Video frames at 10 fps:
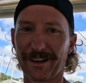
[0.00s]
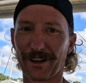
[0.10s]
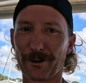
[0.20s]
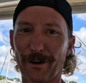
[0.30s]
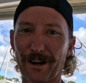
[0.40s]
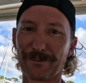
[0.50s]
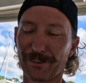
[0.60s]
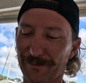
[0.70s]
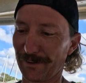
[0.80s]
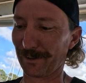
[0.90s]
a crack for
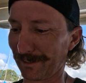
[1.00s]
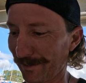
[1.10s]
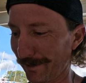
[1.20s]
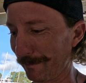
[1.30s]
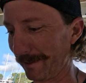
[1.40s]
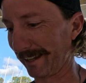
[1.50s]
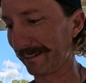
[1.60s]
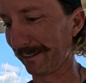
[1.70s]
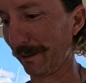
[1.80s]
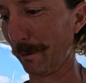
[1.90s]
the first time, and
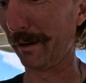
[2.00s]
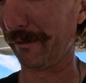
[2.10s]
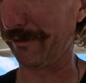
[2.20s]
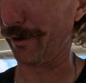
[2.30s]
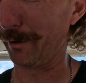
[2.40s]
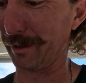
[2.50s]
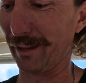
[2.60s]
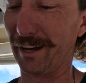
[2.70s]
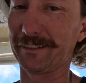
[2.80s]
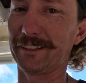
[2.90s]
that's a little bit of
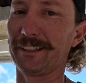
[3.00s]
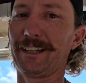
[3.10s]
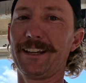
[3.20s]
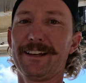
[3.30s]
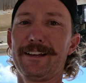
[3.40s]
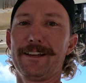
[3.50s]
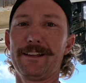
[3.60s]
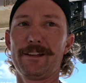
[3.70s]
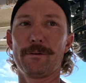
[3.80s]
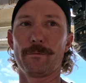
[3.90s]
fiberglassing.
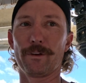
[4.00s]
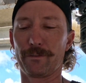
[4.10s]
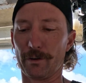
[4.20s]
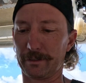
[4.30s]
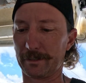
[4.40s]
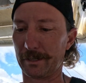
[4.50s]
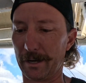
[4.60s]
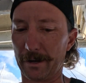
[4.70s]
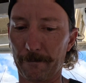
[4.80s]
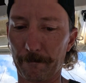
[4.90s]
We've got,
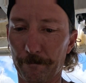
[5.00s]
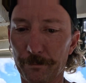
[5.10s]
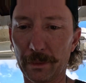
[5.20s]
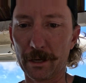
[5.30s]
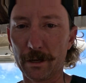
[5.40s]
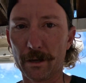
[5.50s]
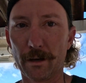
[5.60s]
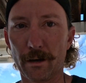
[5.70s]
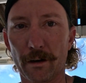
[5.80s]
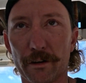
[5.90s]

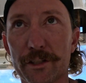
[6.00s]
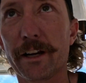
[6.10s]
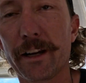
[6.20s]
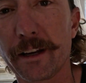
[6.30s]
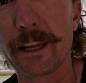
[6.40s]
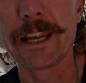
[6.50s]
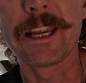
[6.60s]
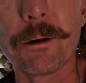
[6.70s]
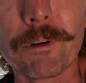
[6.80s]
I'll show you under here,